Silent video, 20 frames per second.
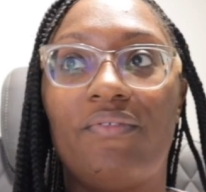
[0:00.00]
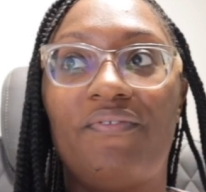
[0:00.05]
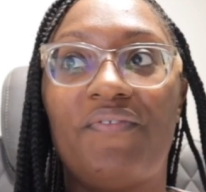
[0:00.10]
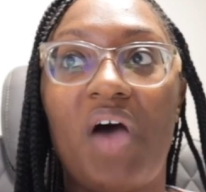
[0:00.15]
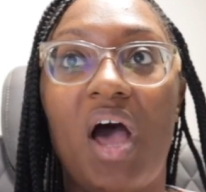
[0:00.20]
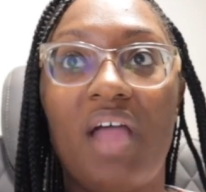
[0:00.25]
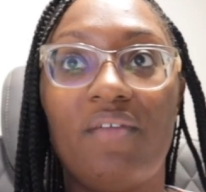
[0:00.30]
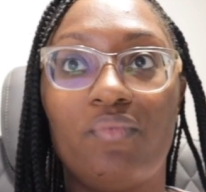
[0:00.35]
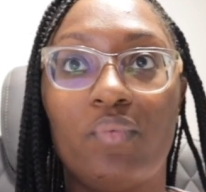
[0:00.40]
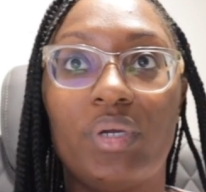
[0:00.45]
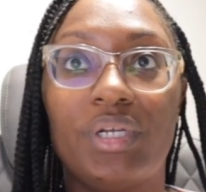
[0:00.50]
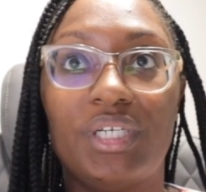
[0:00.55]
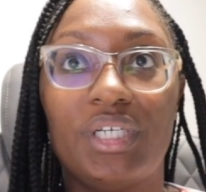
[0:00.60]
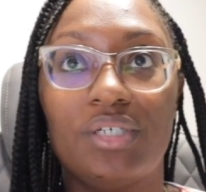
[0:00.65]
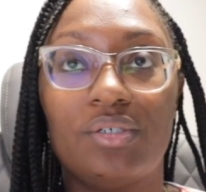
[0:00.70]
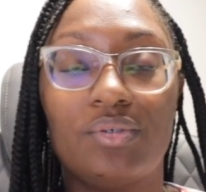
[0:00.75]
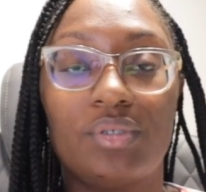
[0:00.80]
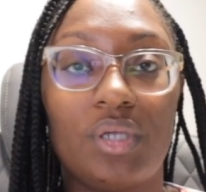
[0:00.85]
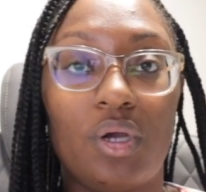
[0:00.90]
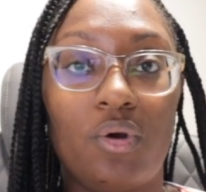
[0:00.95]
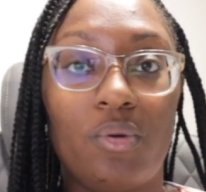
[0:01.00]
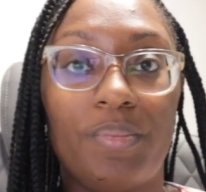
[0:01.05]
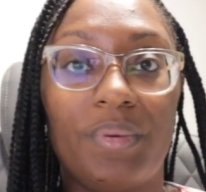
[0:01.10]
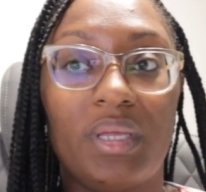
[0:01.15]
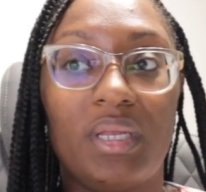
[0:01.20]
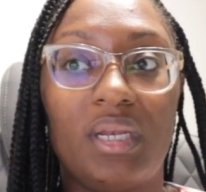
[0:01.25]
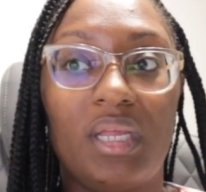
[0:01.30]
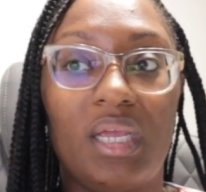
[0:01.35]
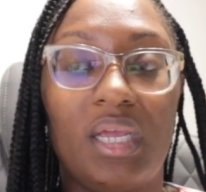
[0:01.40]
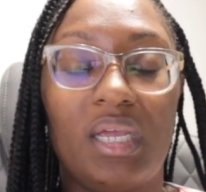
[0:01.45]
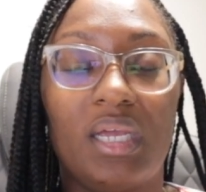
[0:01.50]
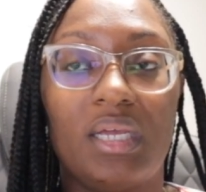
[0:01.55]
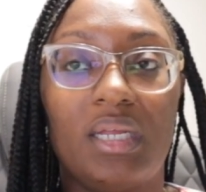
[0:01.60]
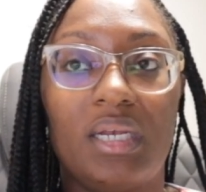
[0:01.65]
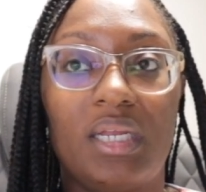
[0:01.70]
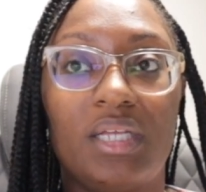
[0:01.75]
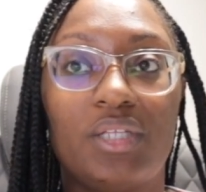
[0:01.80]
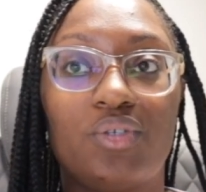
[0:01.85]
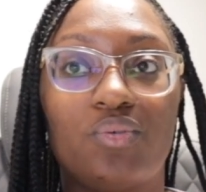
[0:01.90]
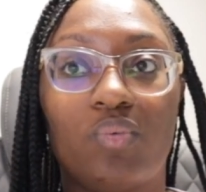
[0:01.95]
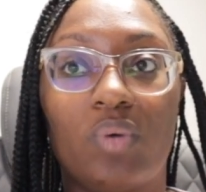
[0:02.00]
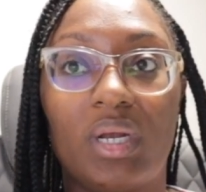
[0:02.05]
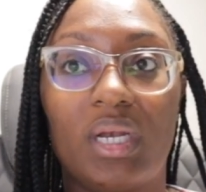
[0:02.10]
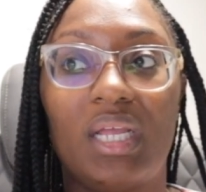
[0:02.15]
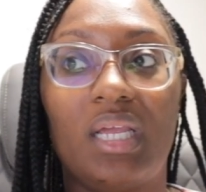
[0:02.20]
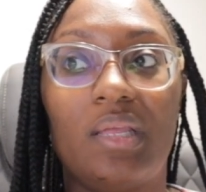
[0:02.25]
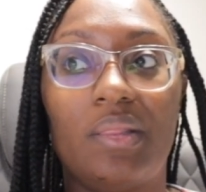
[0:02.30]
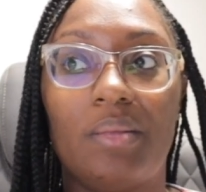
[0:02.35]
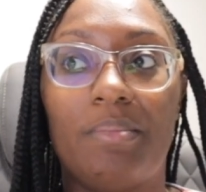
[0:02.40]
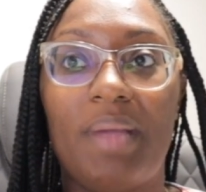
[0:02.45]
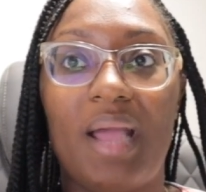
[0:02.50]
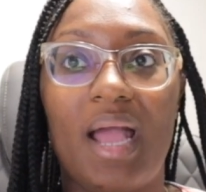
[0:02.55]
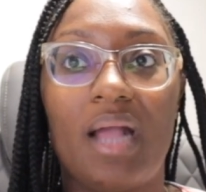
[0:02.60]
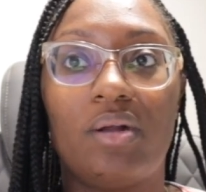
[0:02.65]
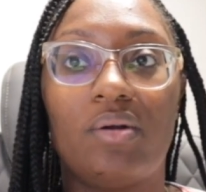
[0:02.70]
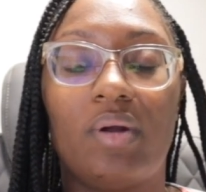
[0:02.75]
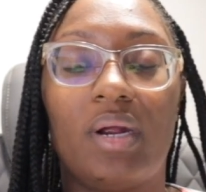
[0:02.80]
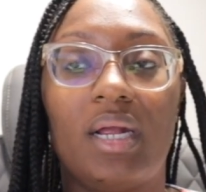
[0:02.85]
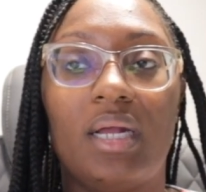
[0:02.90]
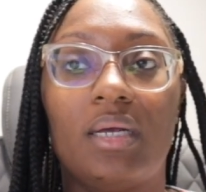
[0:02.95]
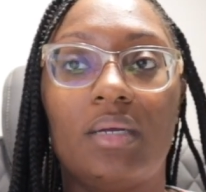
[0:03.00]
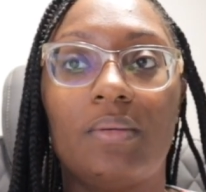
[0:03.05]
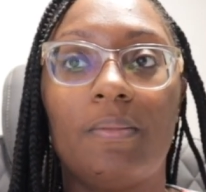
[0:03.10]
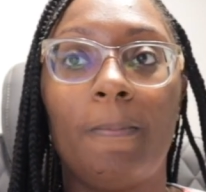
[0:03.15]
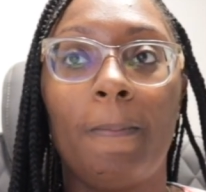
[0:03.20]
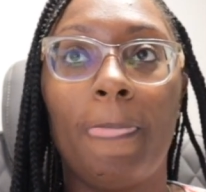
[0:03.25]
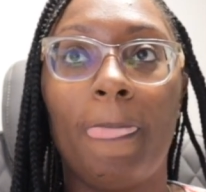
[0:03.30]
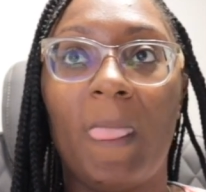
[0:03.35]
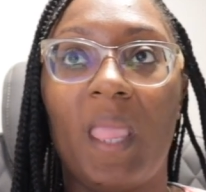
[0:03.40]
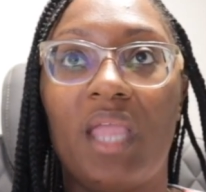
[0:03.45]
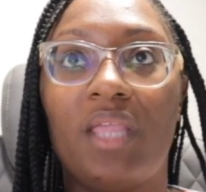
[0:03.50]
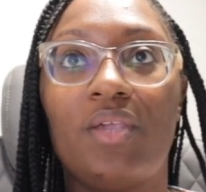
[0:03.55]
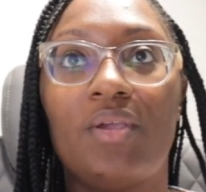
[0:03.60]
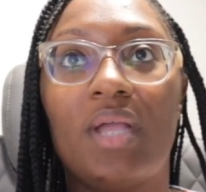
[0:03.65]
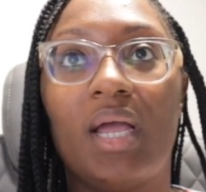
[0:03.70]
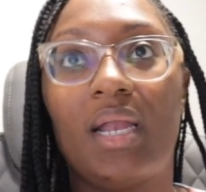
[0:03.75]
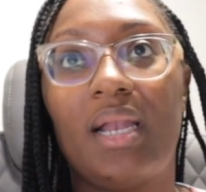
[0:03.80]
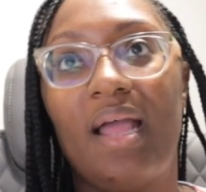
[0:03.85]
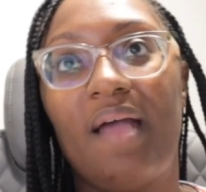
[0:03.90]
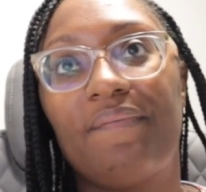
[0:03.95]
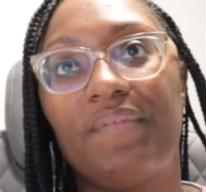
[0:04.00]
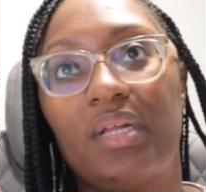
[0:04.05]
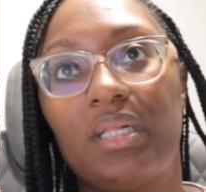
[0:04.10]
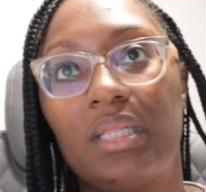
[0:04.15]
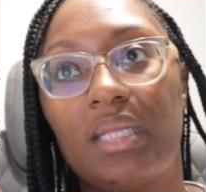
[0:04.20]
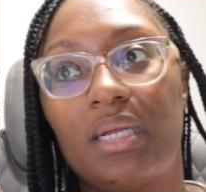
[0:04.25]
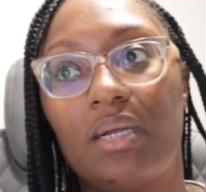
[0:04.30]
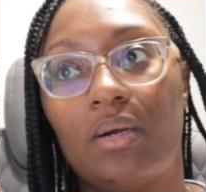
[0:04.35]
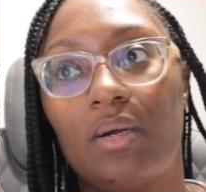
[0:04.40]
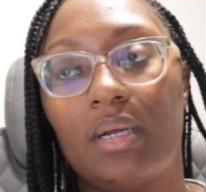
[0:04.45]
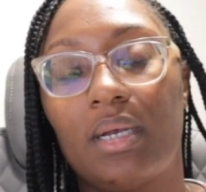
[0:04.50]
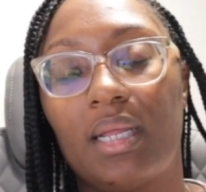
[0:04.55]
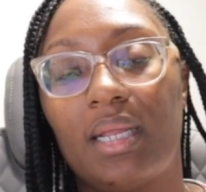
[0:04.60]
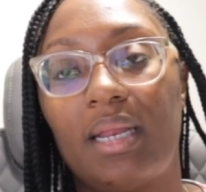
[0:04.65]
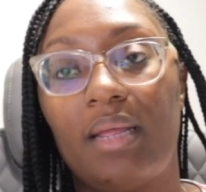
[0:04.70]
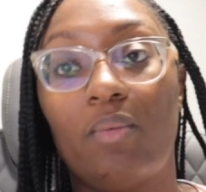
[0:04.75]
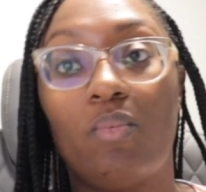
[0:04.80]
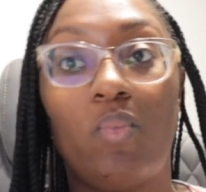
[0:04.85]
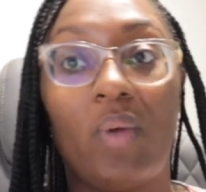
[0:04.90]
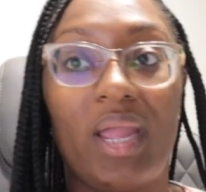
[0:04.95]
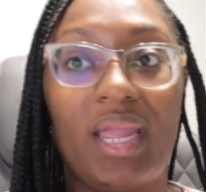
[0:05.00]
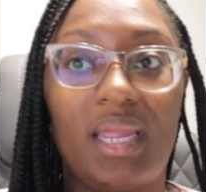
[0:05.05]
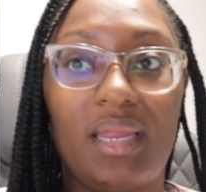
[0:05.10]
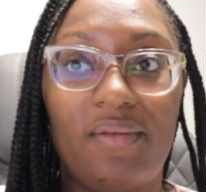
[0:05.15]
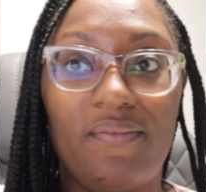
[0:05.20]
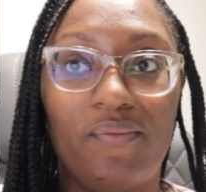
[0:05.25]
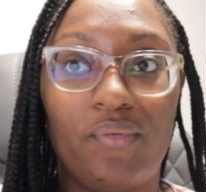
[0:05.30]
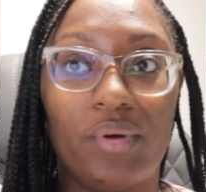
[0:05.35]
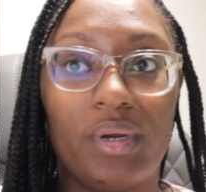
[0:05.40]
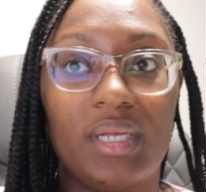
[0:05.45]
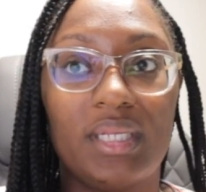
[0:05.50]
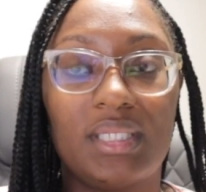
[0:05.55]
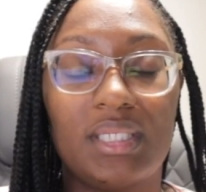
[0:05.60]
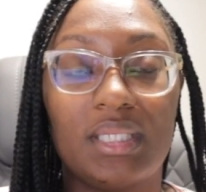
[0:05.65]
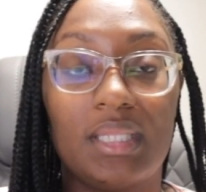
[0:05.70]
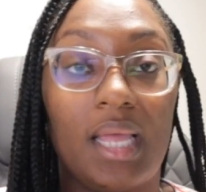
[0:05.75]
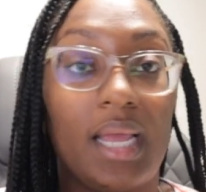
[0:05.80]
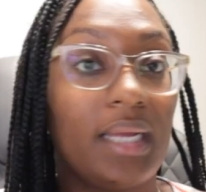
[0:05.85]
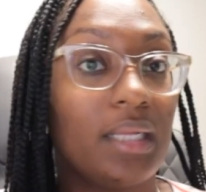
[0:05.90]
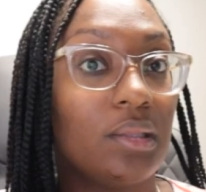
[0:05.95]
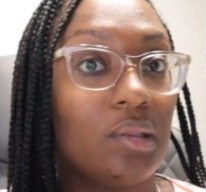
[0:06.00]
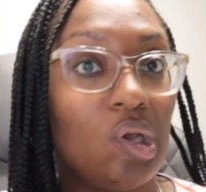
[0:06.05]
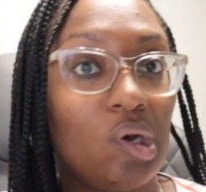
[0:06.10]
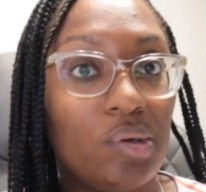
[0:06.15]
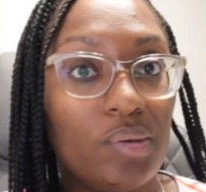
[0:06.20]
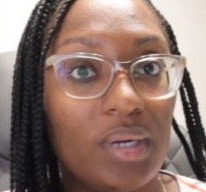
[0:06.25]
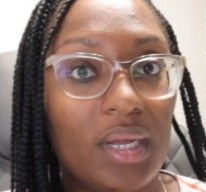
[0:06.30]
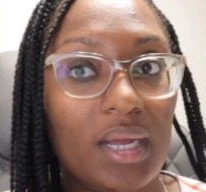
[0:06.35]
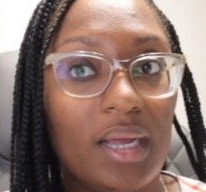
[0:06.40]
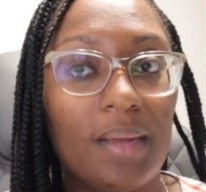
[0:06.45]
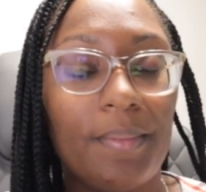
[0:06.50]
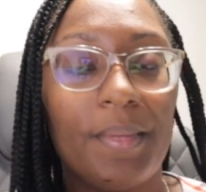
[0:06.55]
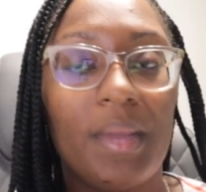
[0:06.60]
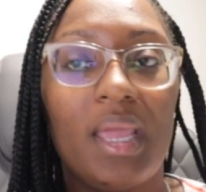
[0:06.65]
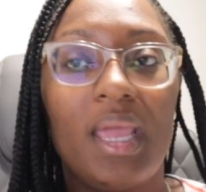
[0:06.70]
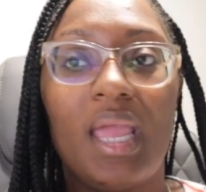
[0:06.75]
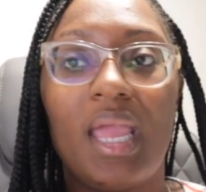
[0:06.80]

5 windows open and it's running in the background, and you kind of have to click on it and wait for it to like load up.